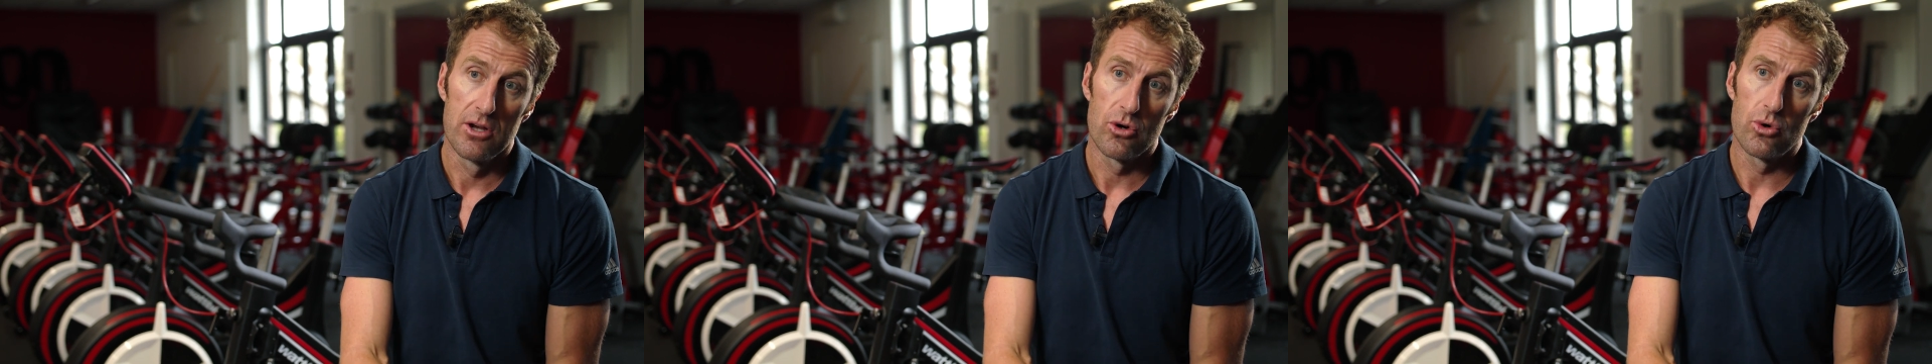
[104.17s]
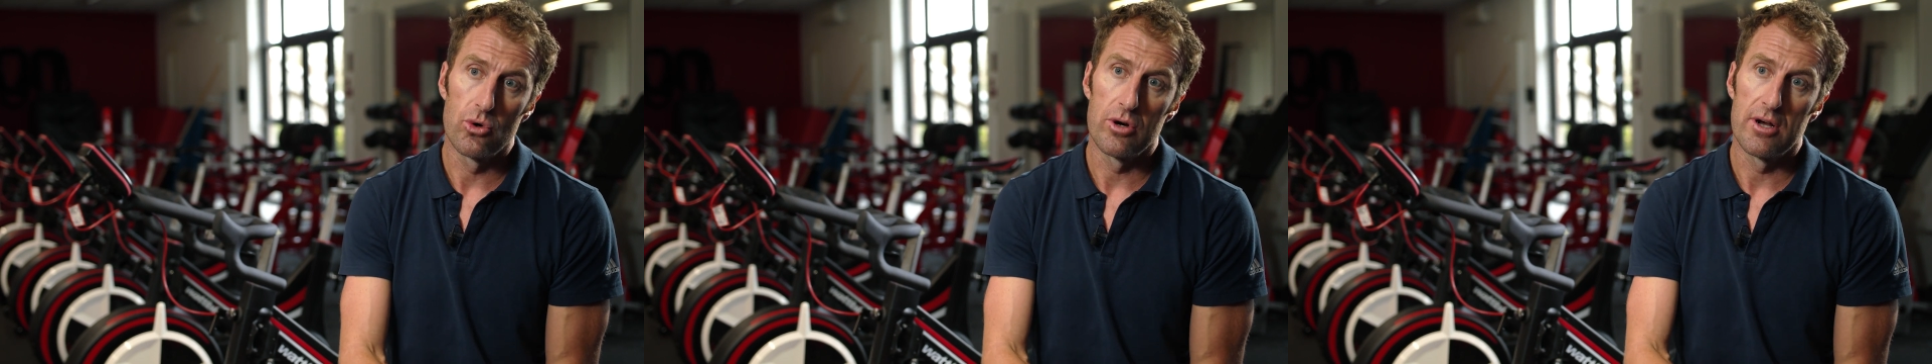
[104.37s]

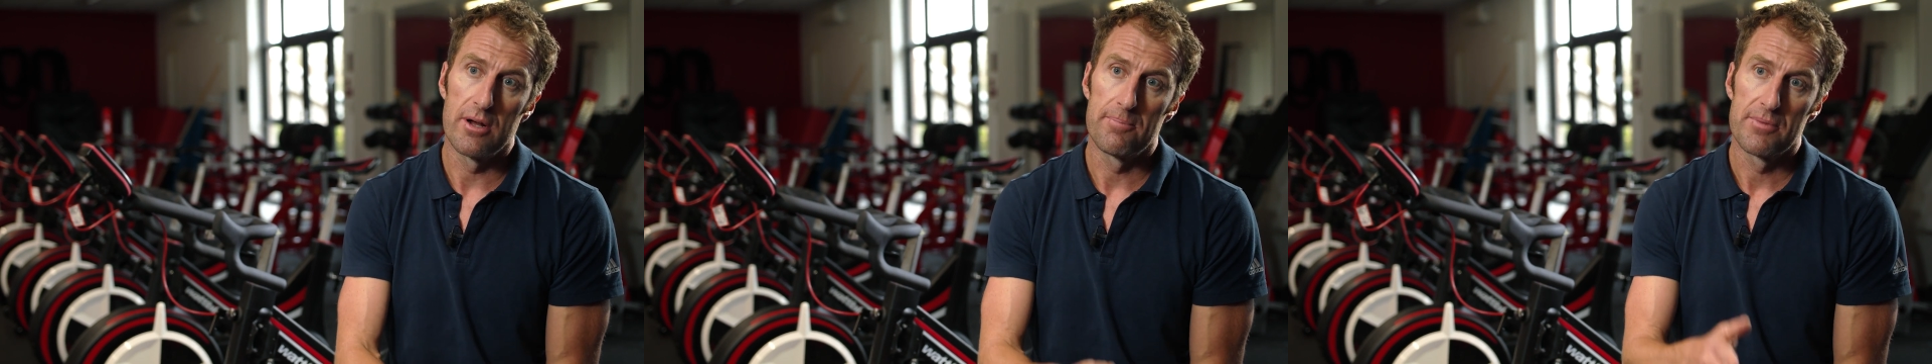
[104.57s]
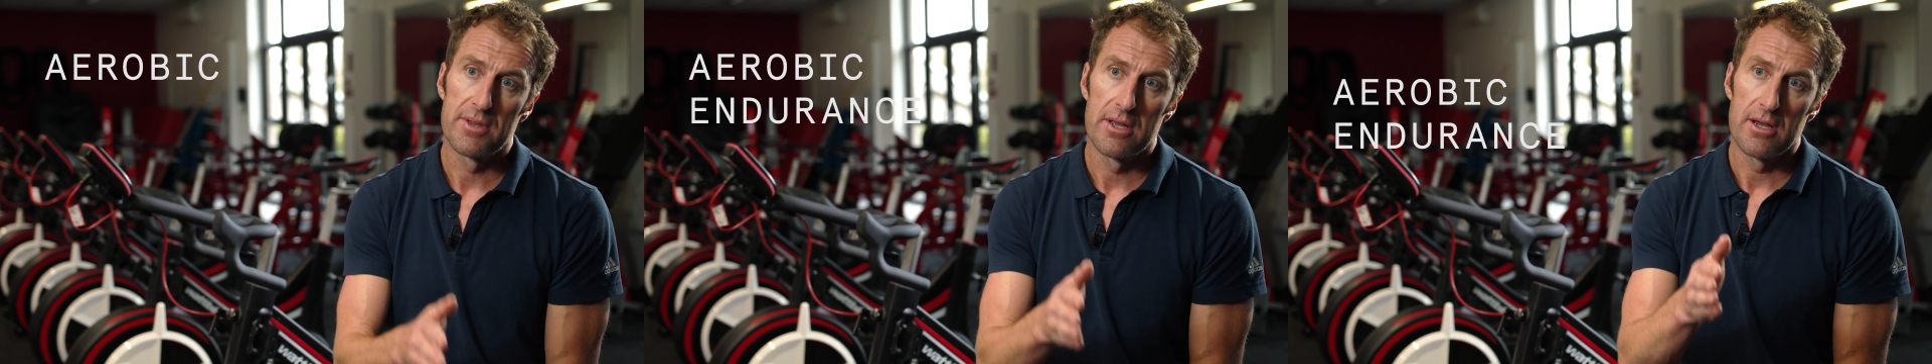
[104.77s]

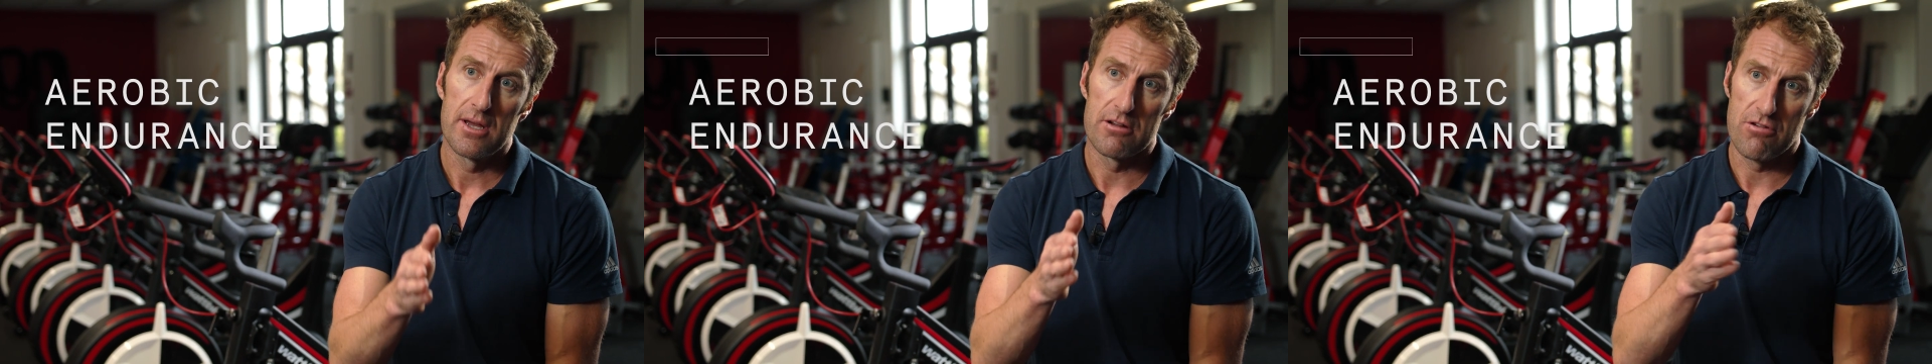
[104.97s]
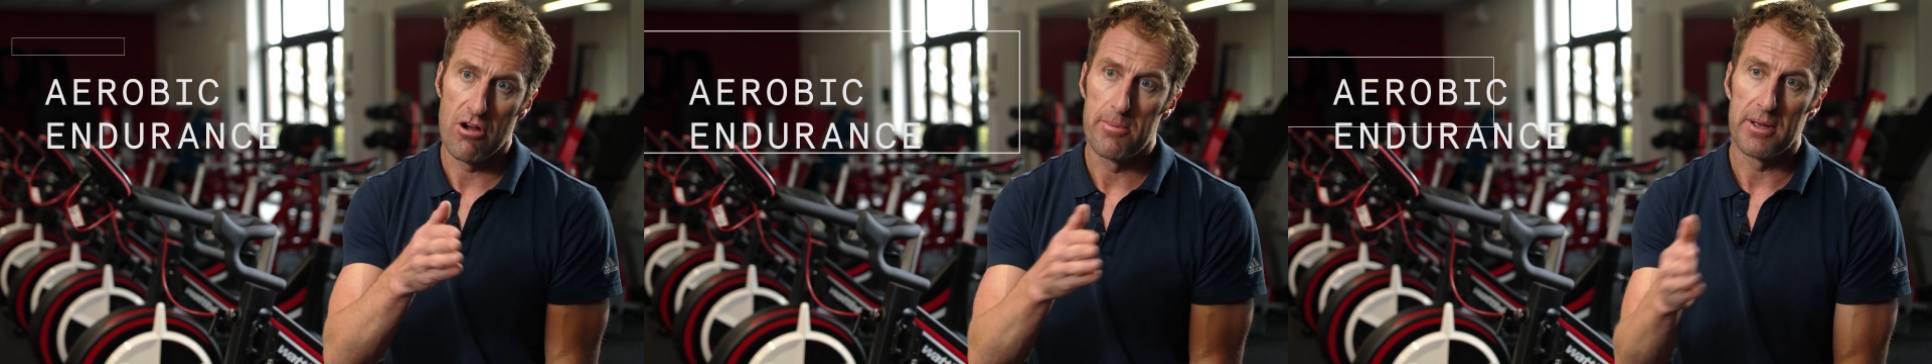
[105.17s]
or
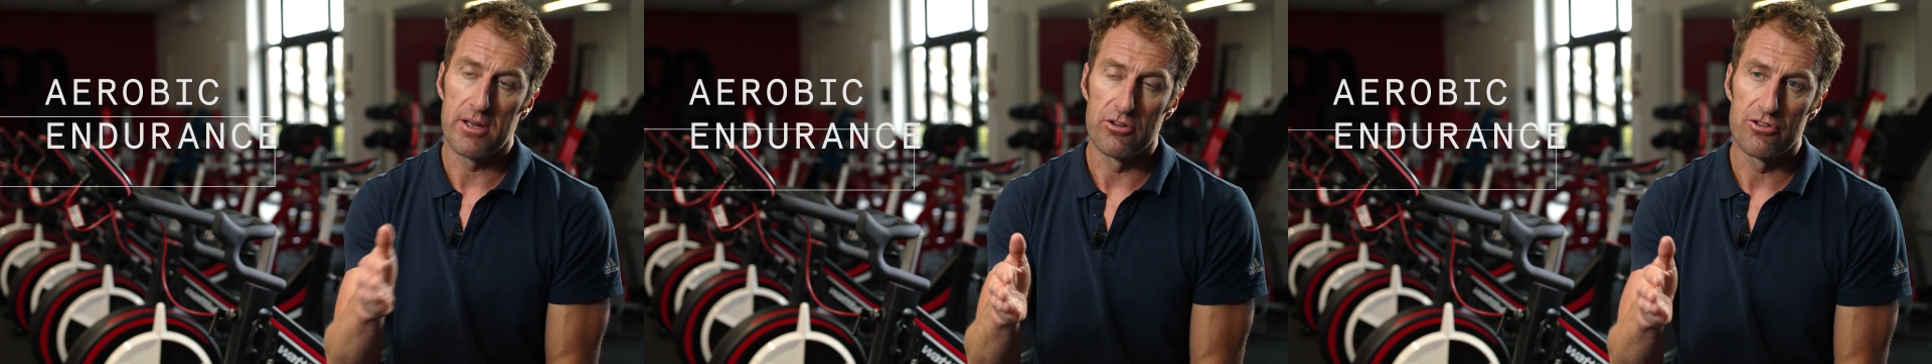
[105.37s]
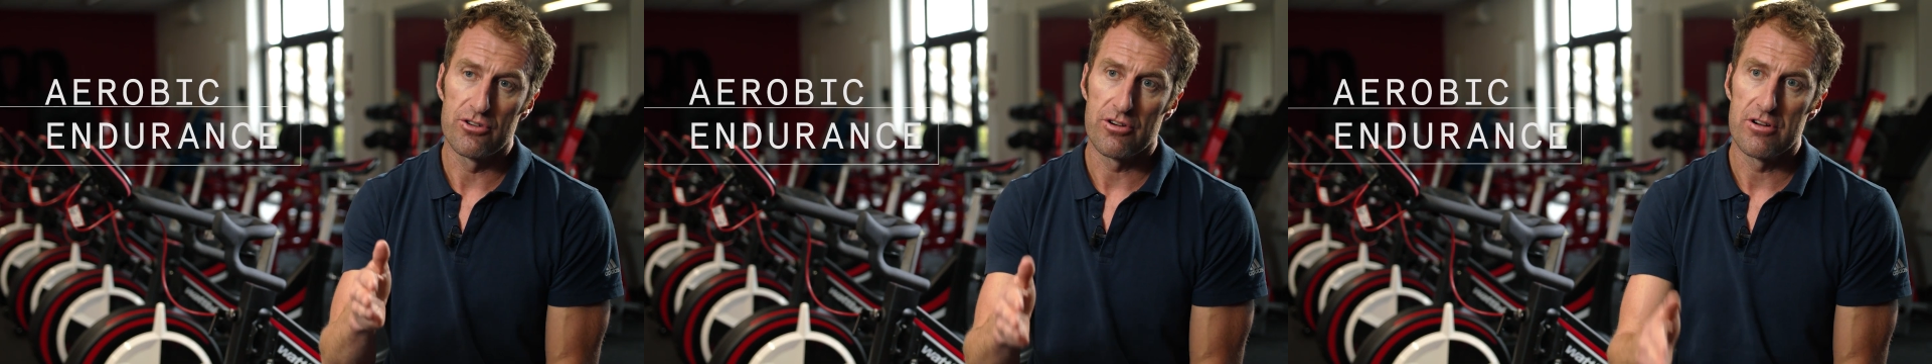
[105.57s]

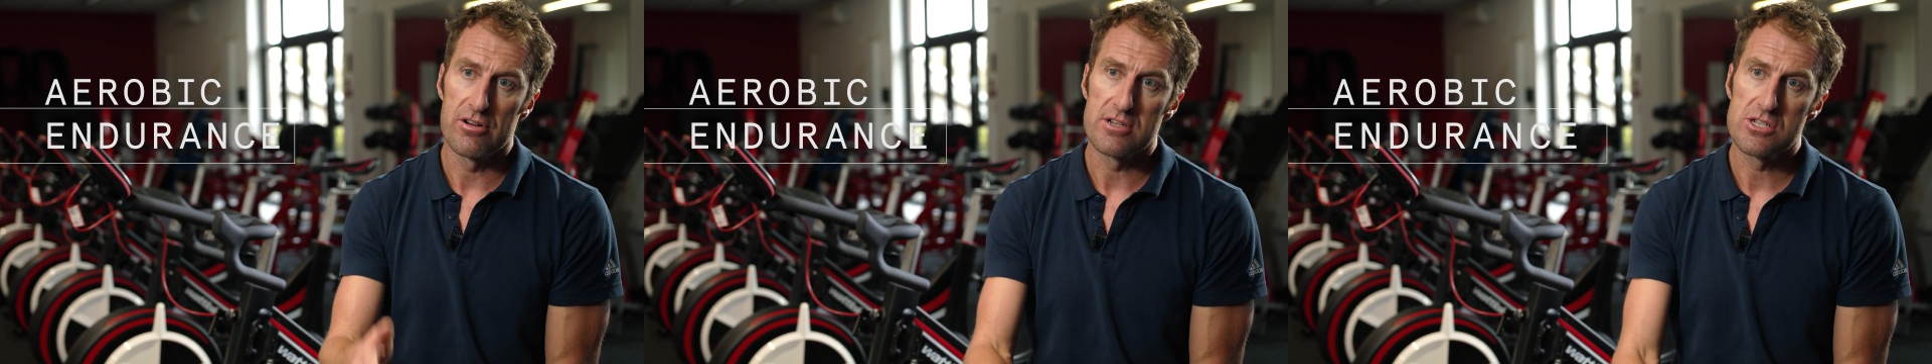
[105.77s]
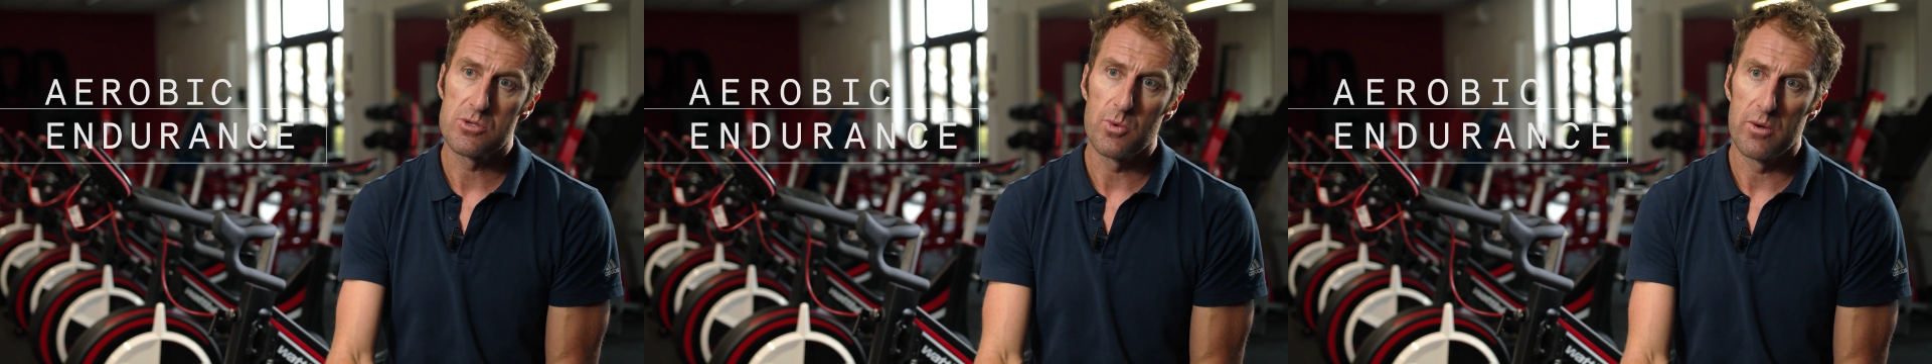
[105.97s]
aerobic endurance